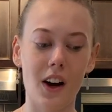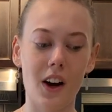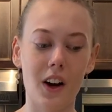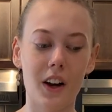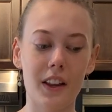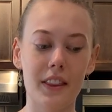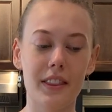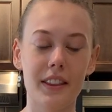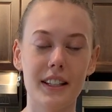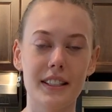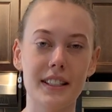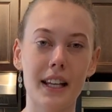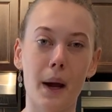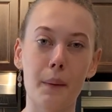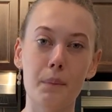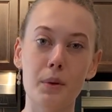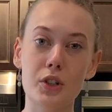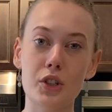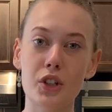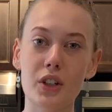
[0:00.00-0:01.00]
on the
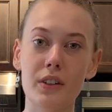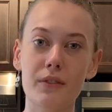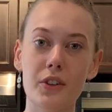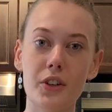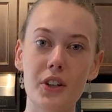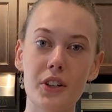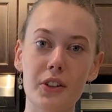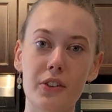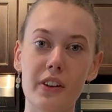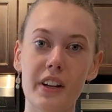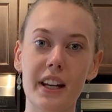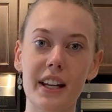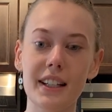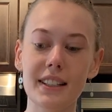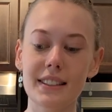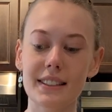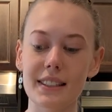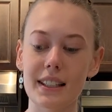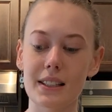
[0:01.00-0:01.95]
temperature of your ingredients,